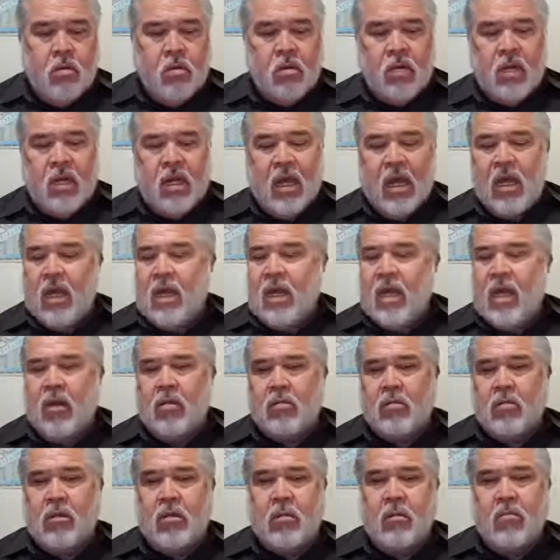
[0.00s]
they not
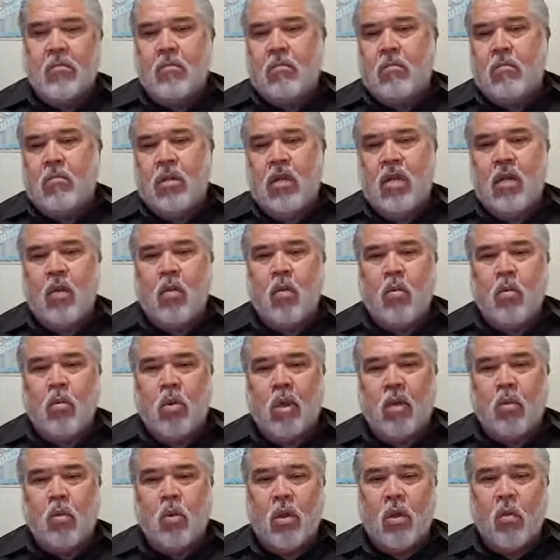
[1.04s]
announce, meaning
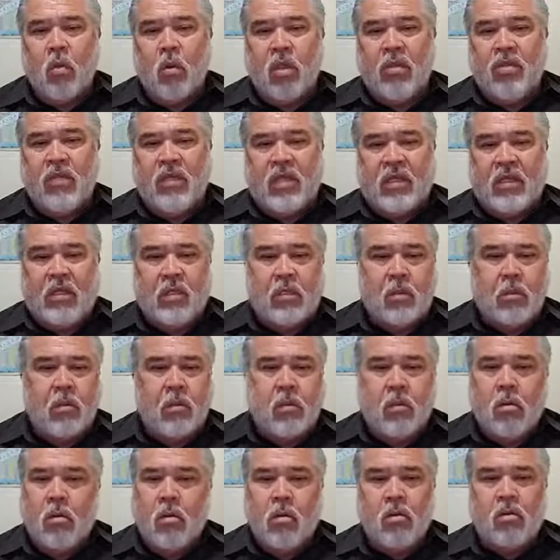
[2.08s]
what we witness
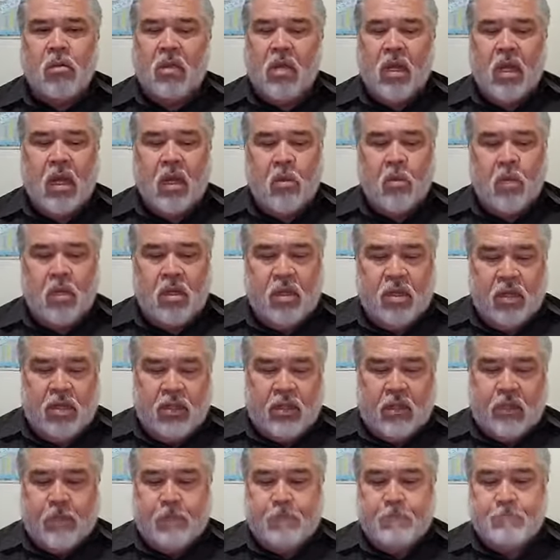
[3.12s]
or they not
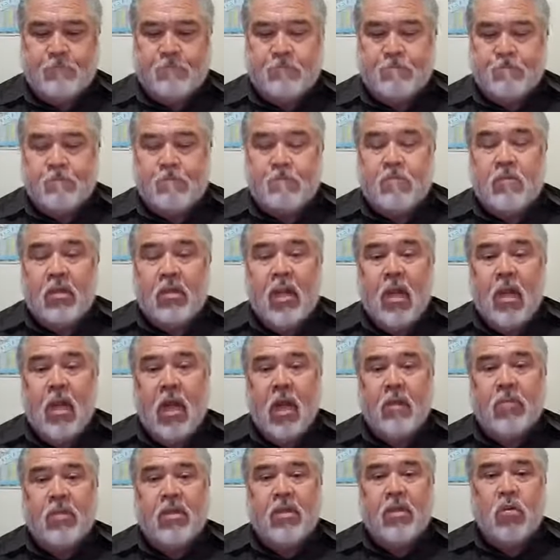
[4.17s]
witness
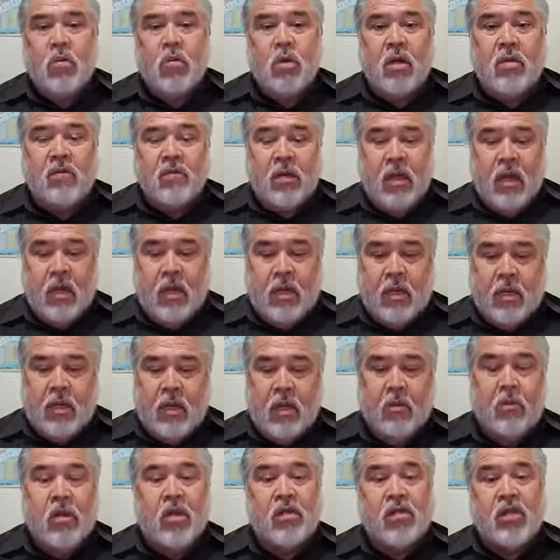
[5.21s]
about the Word of God,
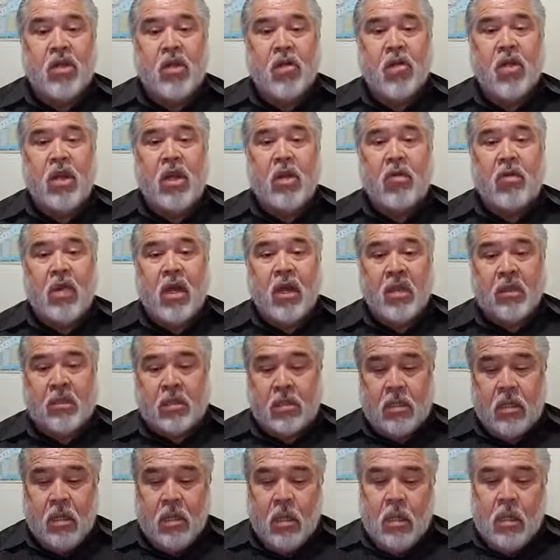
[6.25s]
about sharing Christ
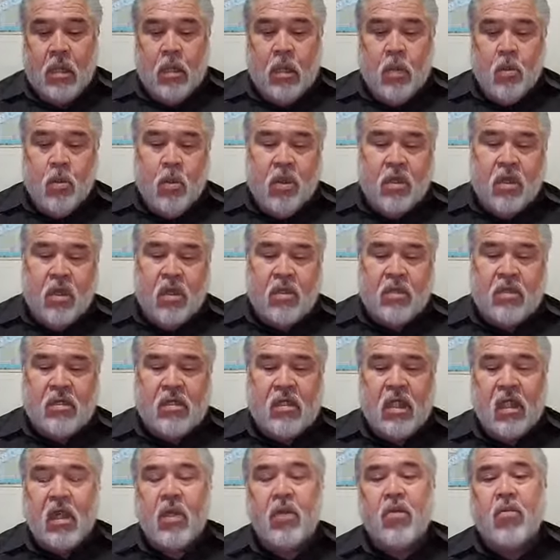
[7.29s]
with others.
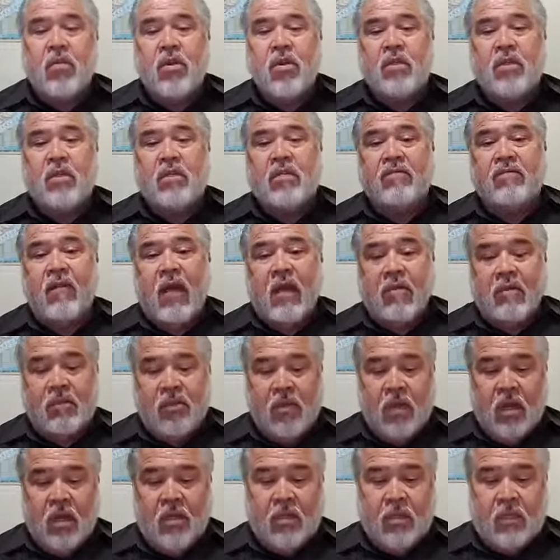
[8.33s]
Second Corinthians
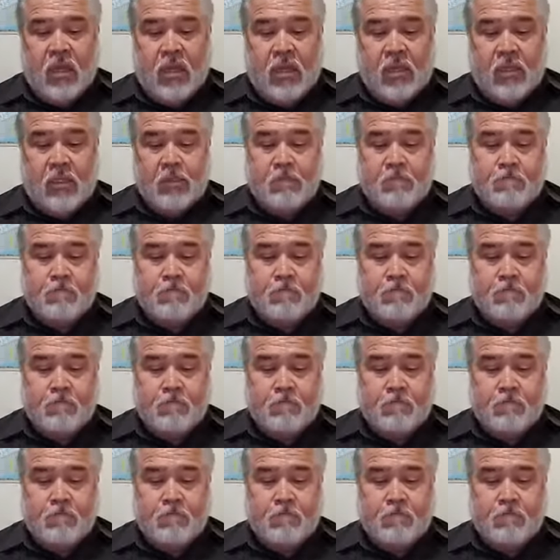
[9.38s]
5.10 says,